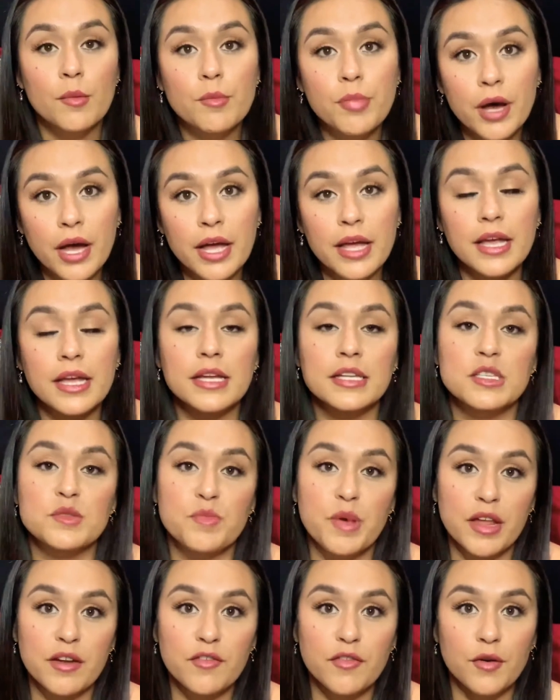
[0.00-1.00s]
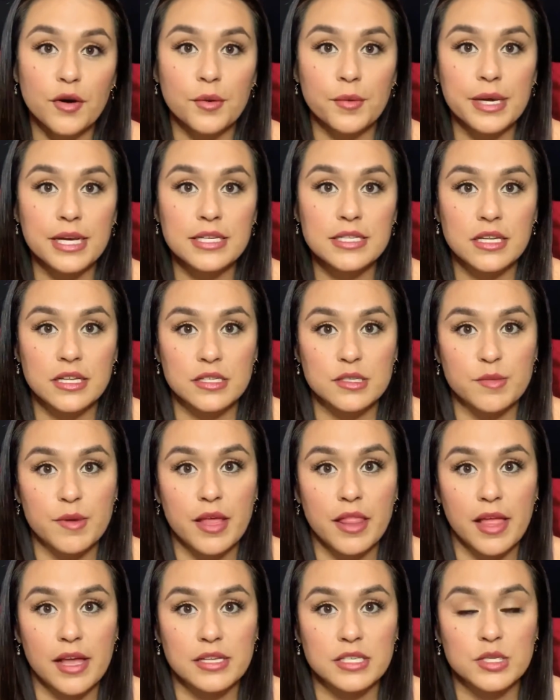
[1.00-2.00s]
but it's been 4 weeks since
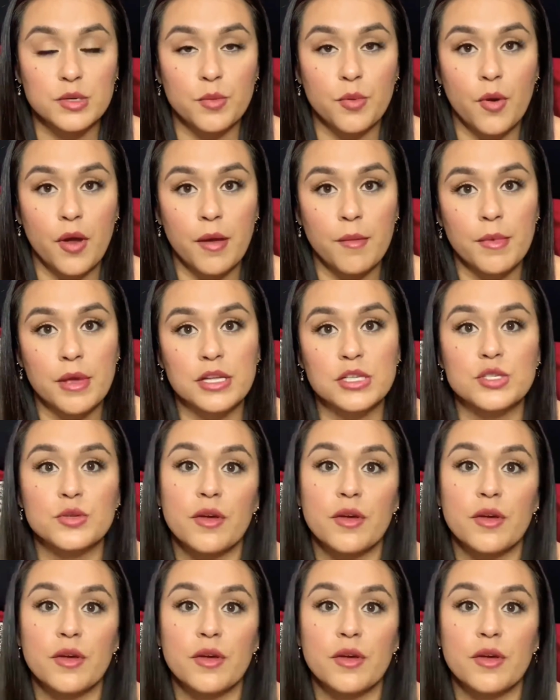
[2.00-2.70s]
my last appointment,